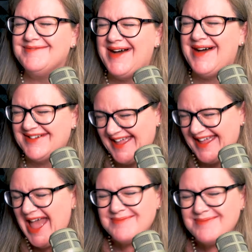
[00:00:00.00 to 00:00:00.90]
but, we're,
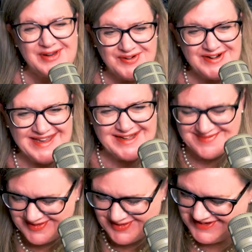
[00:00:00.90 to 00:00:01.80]
but we're already um, we're
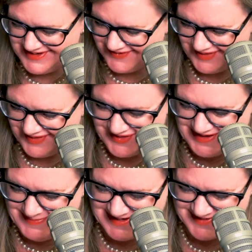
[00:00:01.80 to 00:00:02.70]
already going about thirty
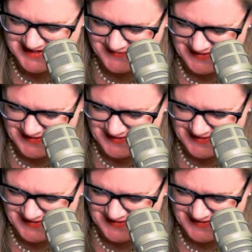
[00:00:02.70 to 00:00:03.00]
minutes, which is which